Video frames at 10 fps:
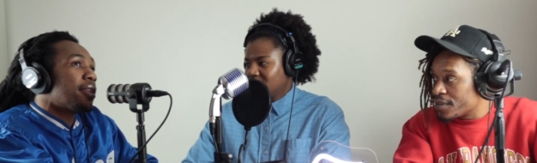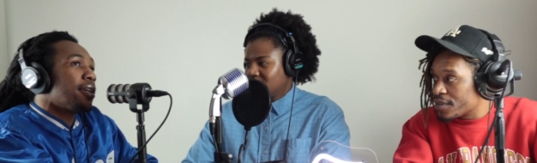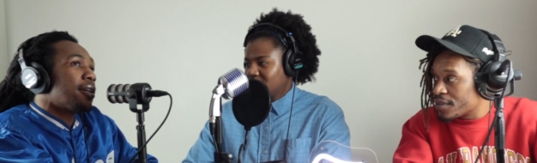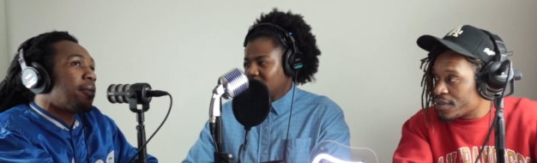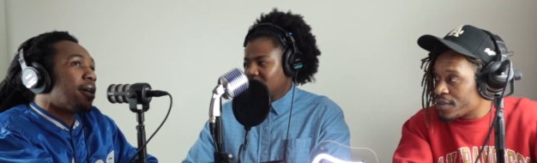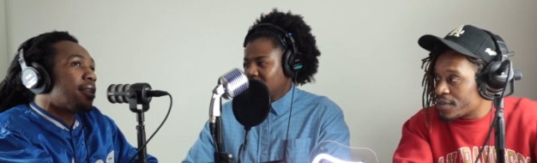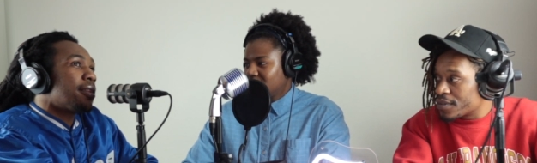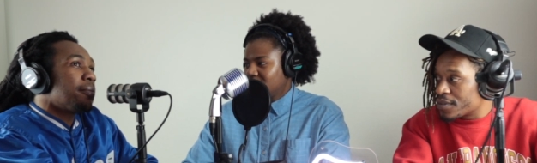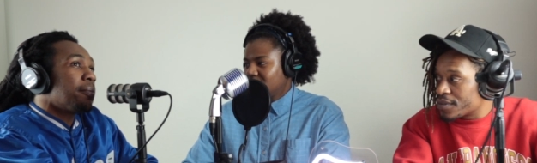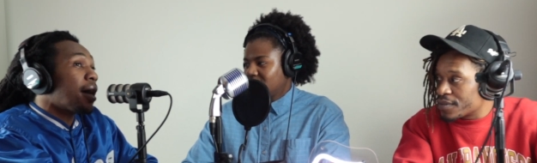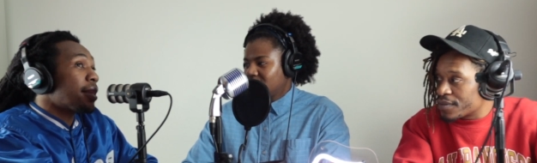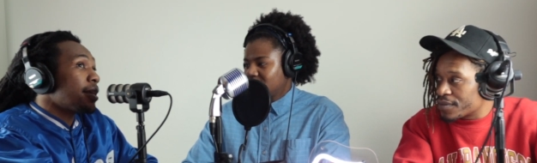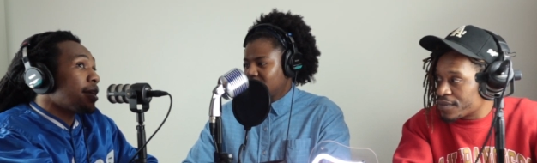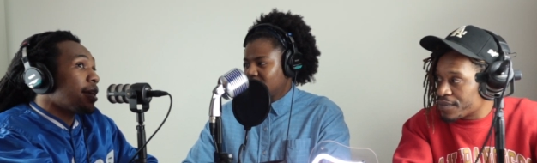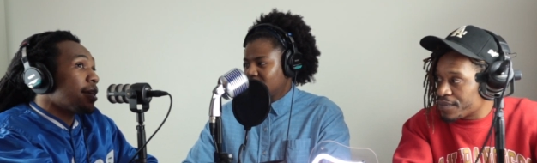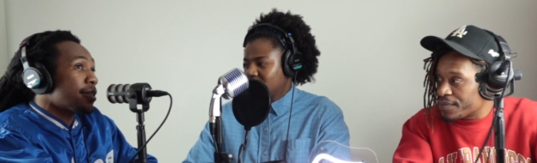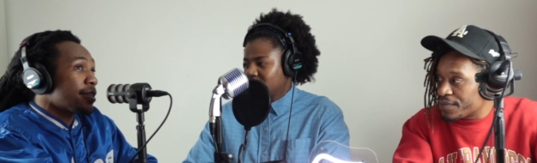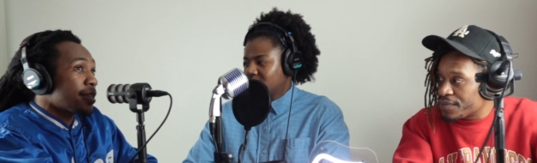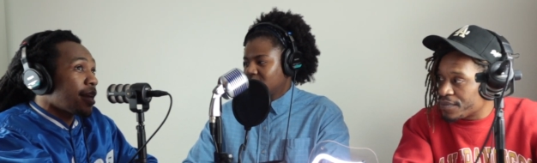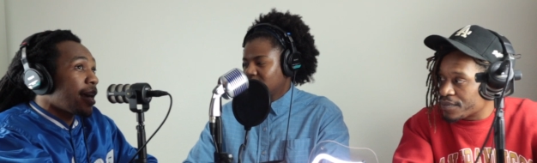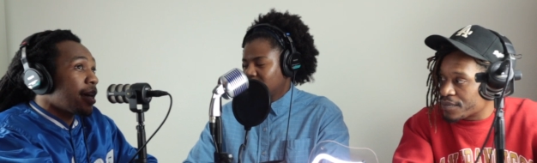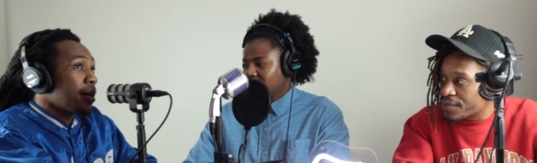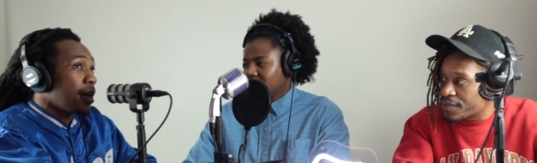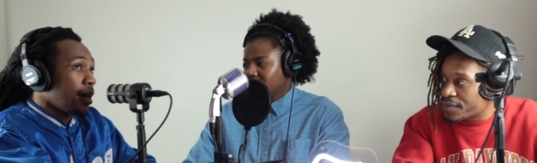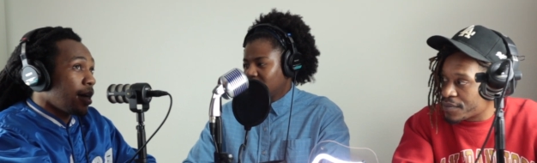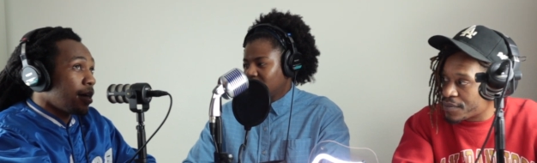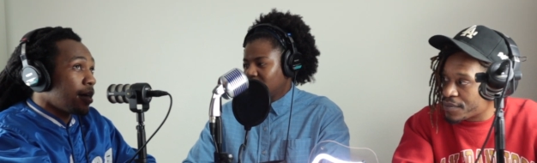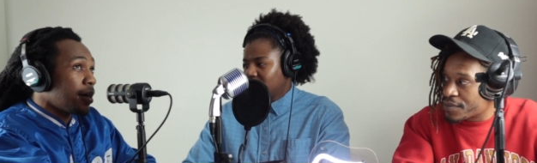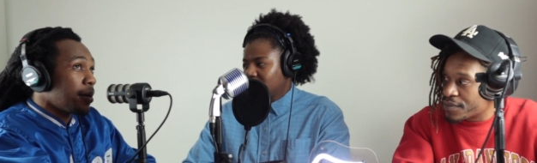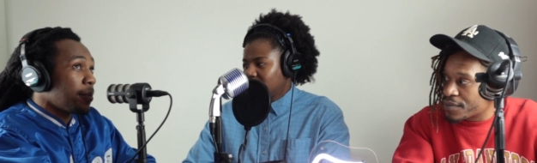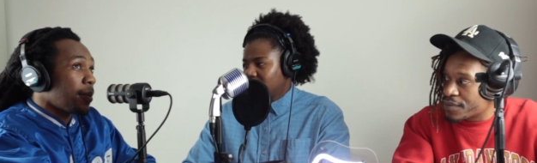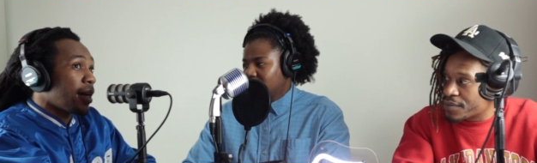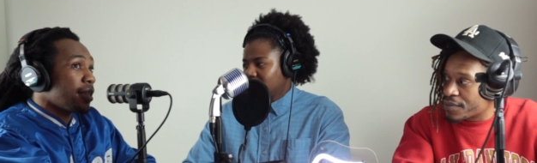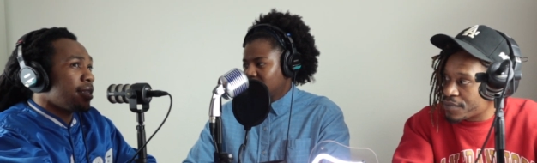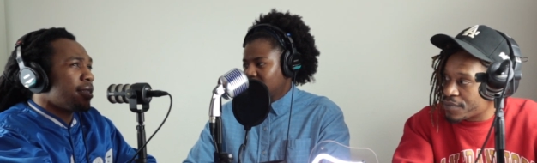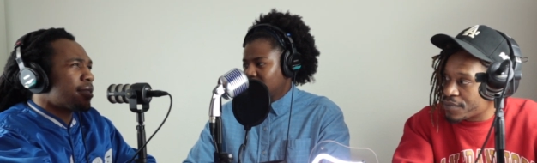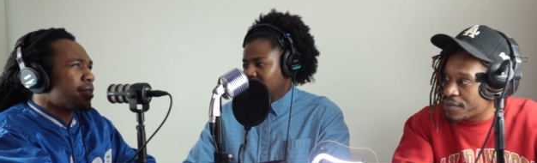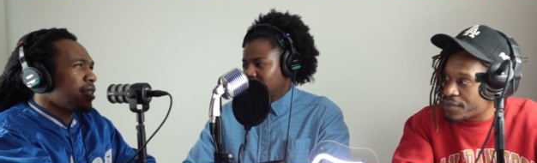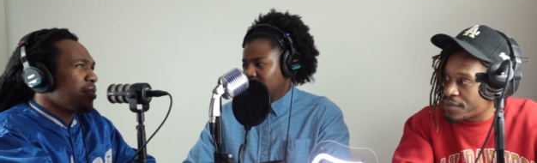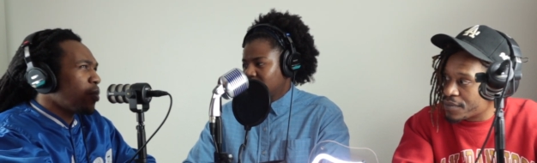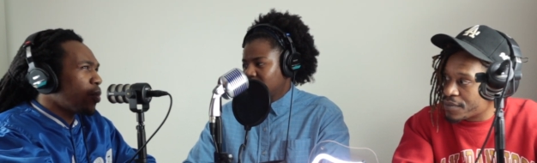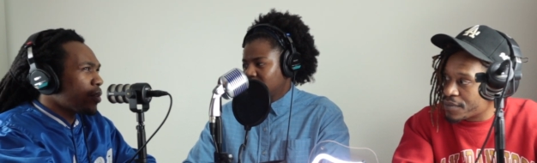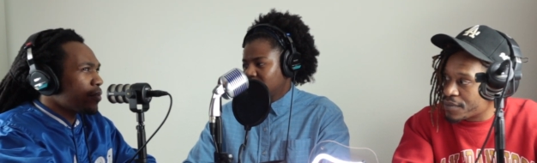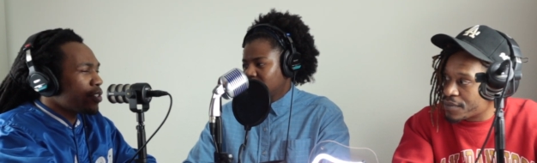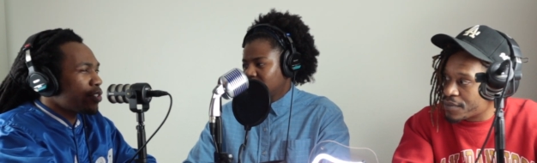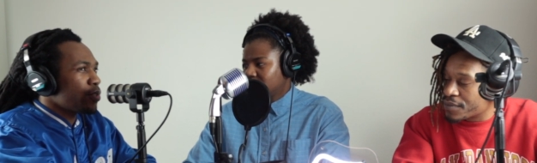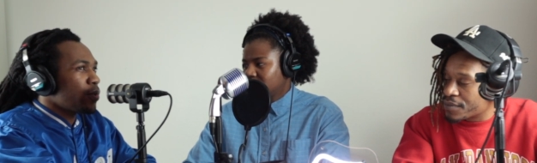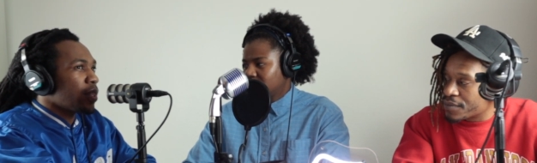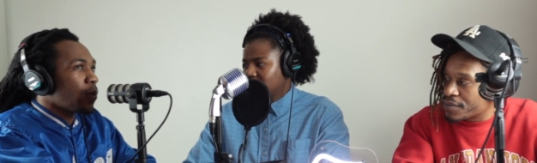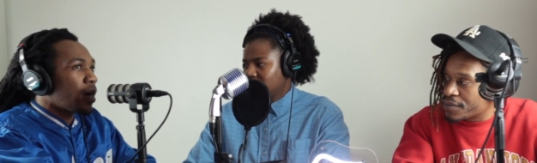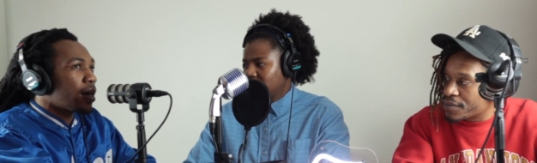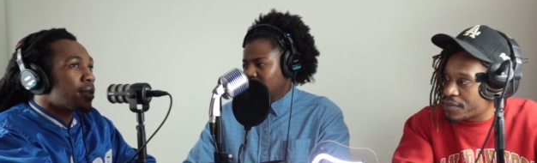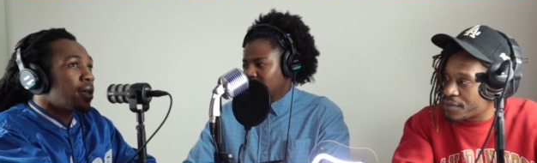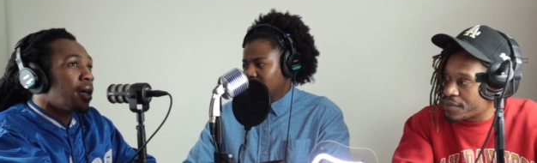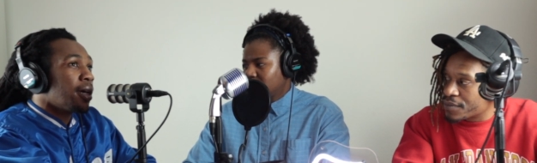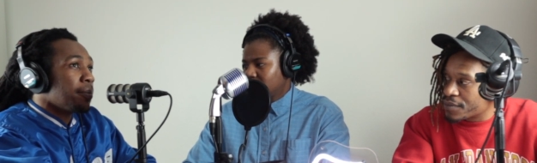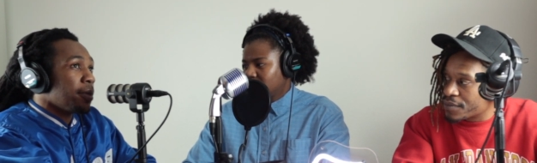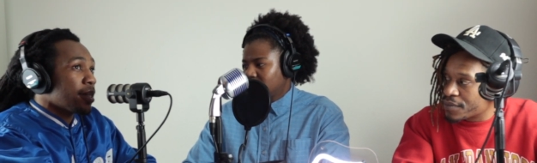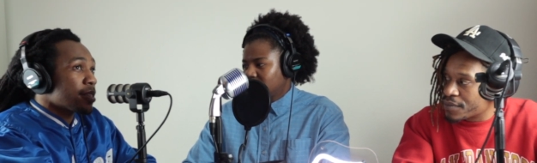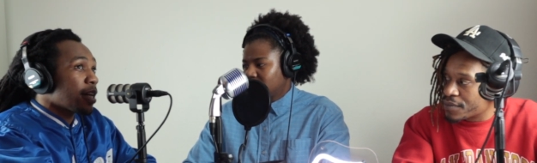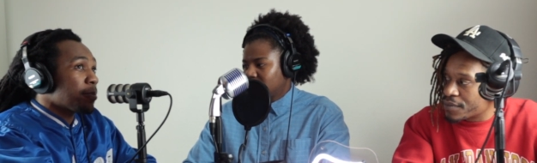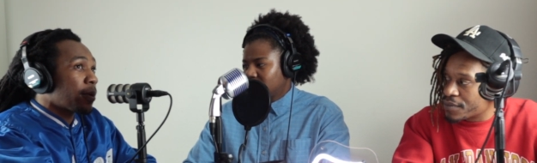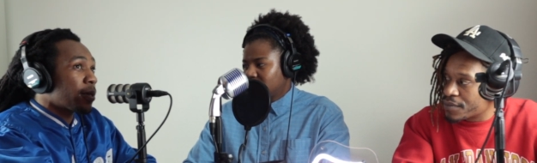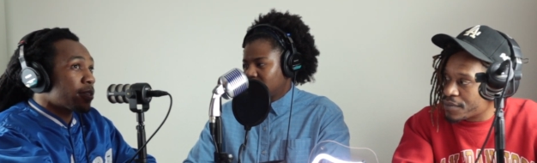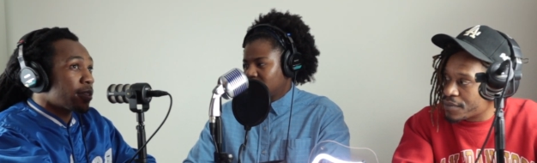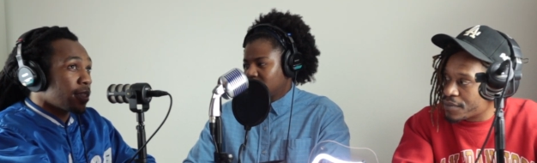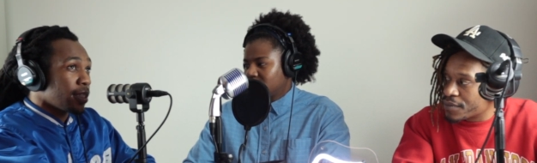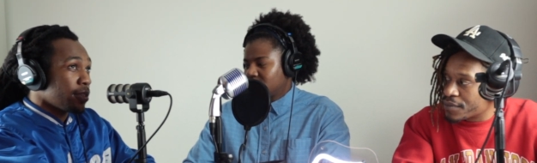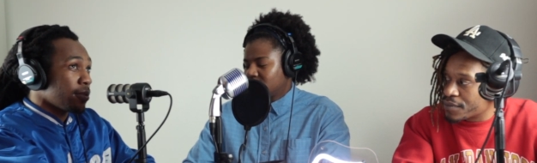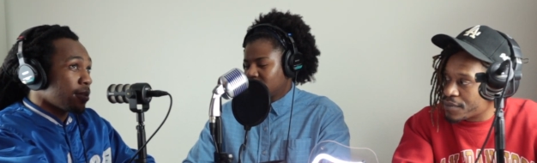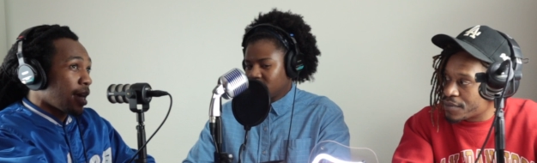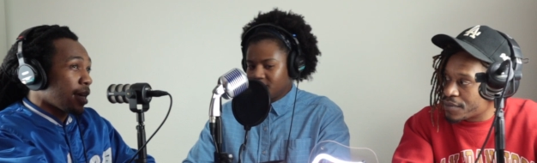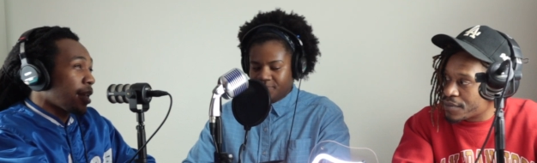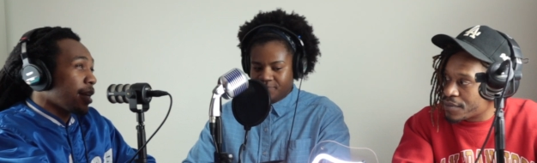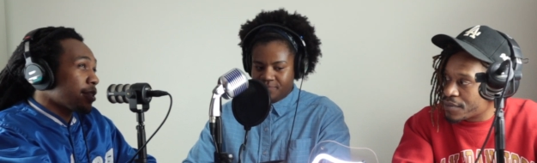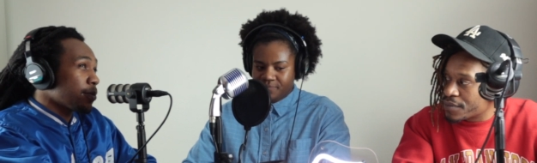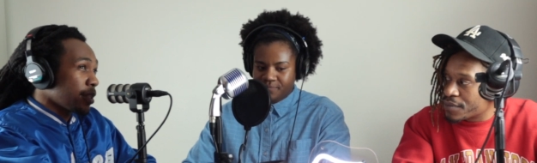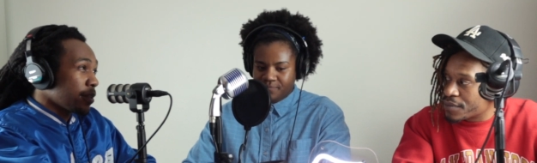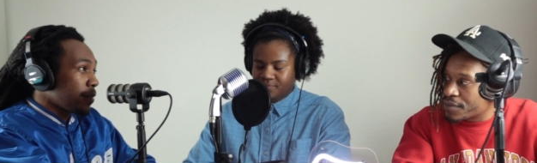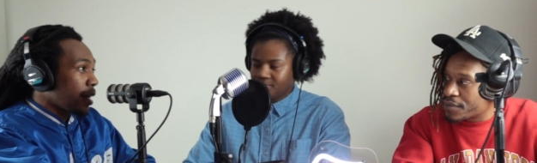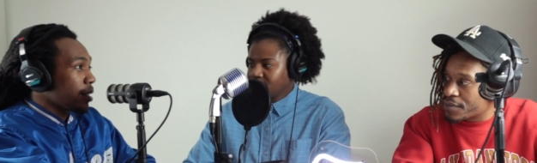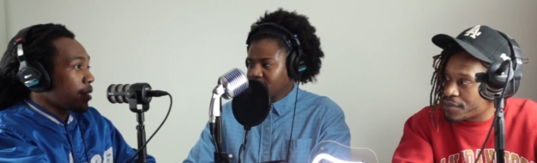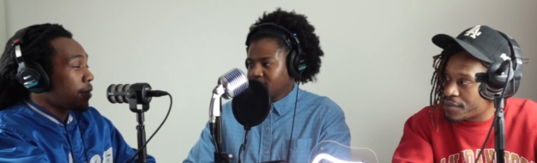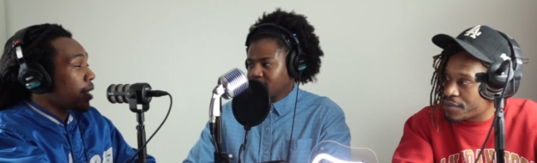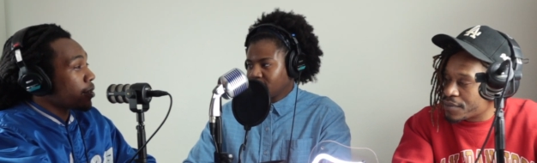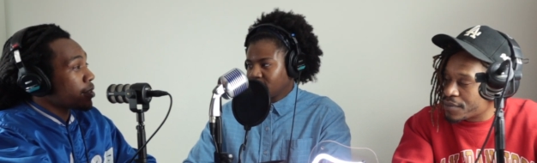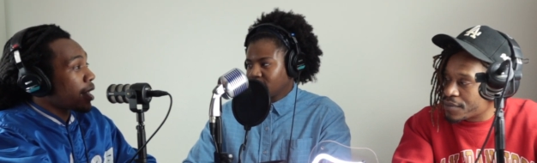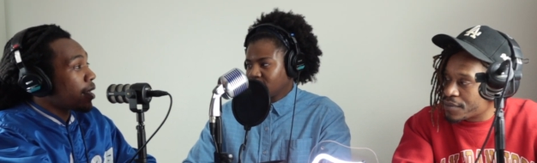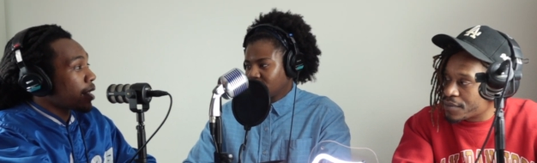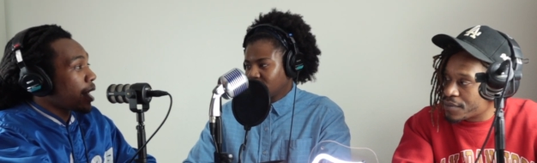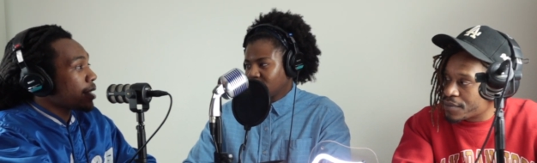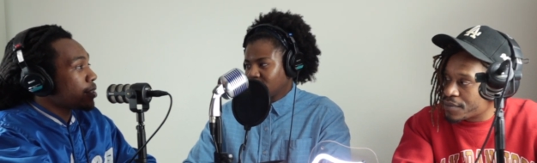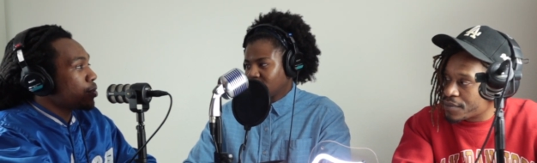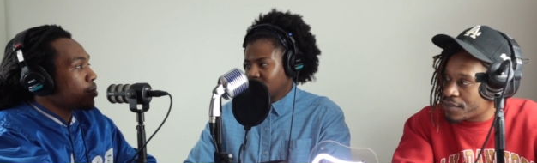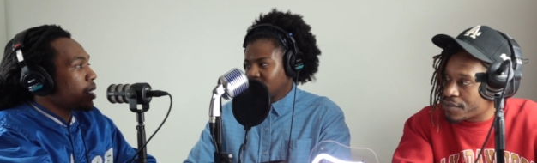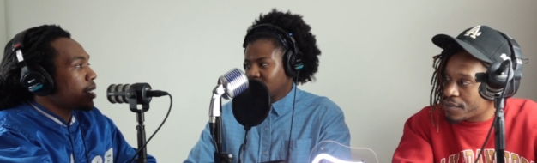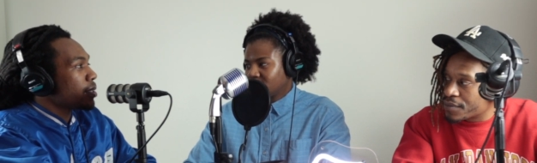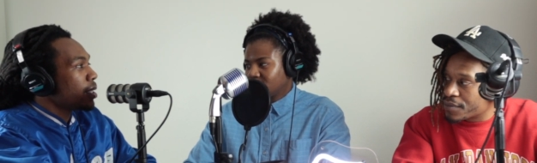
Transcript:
Speaker 1: thing, my my thing is, is that um, I need to see more of the shoe in the wild because I personally do not like to really follow, follow style guides too much.